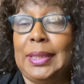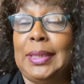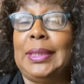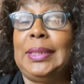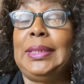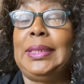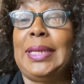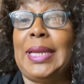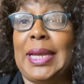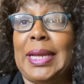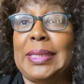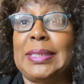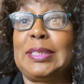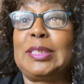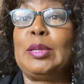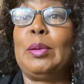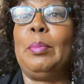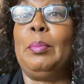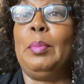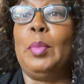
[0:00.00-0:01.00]
Yes,
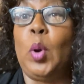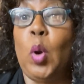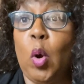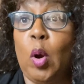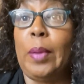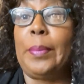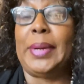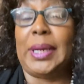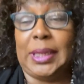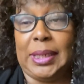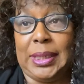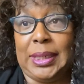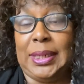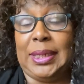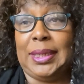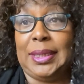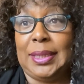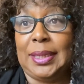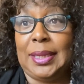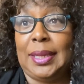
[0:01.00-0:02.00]
more money.
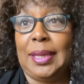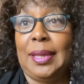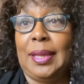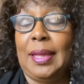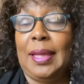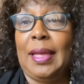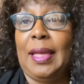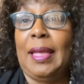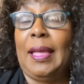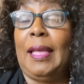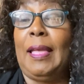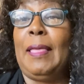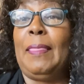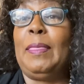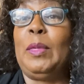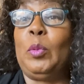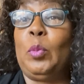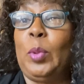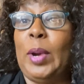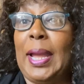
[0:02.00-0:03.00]
And
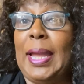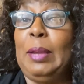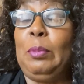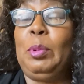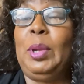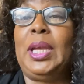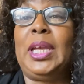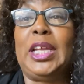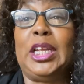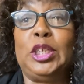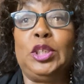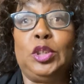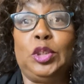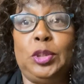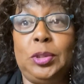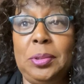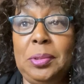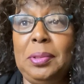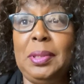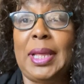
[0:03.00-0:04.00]
the way we can
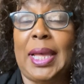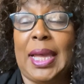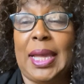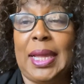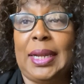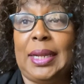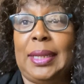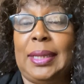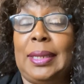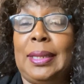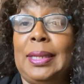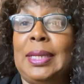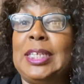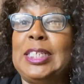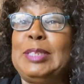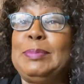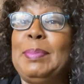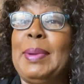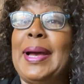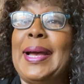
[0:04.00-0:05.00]
do that
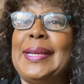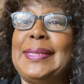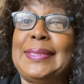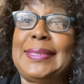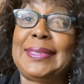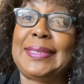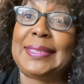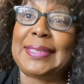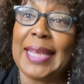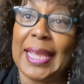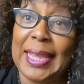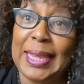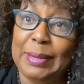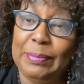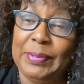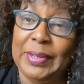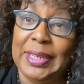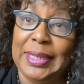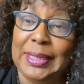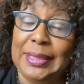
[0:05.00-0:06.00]
is by
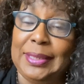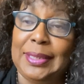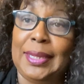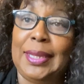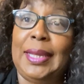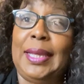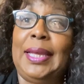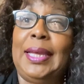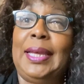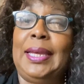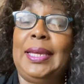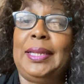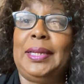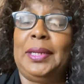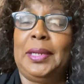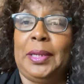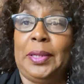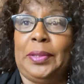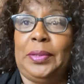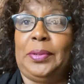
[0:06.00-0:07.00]
saving in
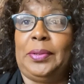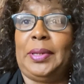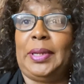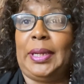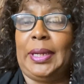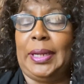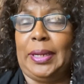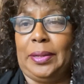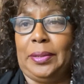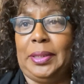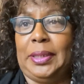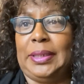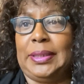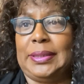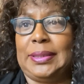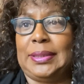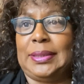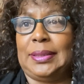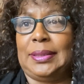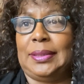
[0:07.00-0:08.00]
other
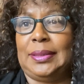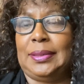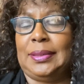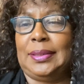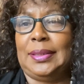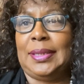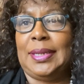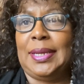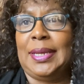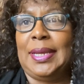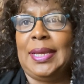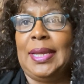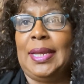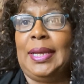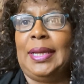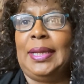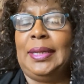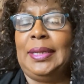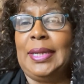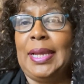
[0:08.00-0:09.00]
areas.
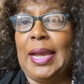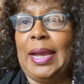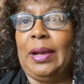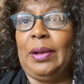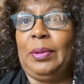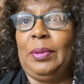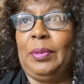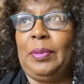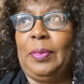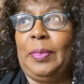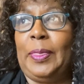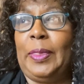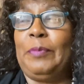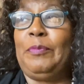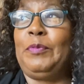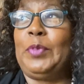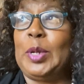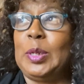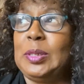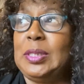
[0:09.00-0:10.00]
Now, the
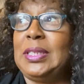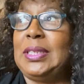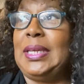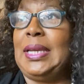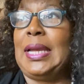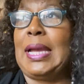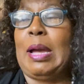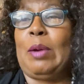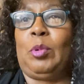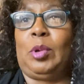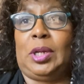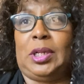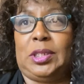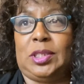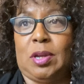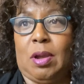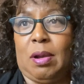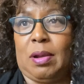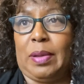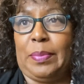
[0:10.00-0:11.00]
first thing I want
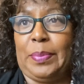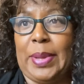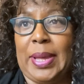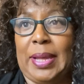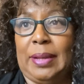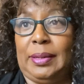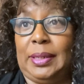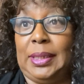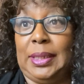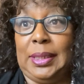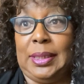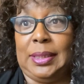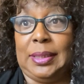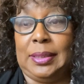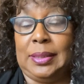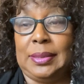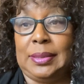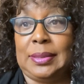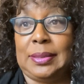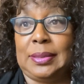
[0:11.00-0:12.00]
to talk about
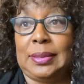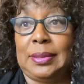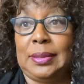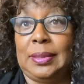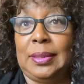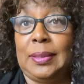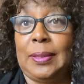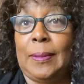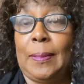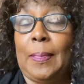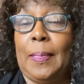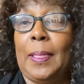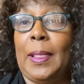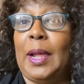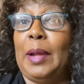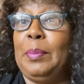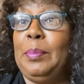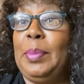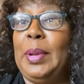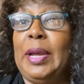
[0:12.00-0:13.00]
is
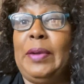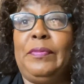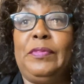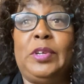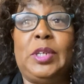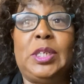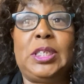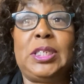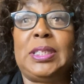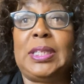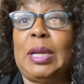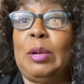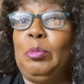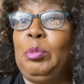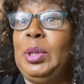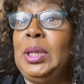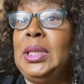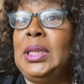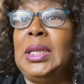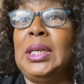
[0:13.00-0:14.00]
a beverage that
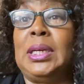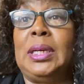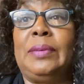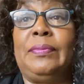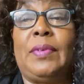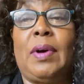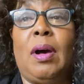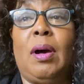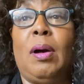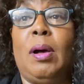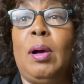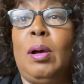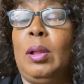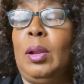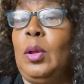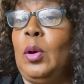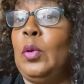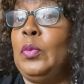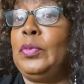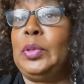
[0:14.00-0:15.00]
we love
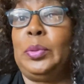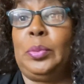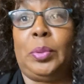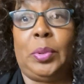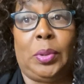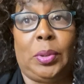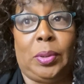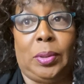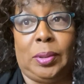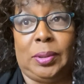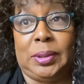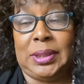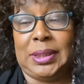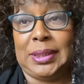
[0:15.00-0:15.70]
all over the world,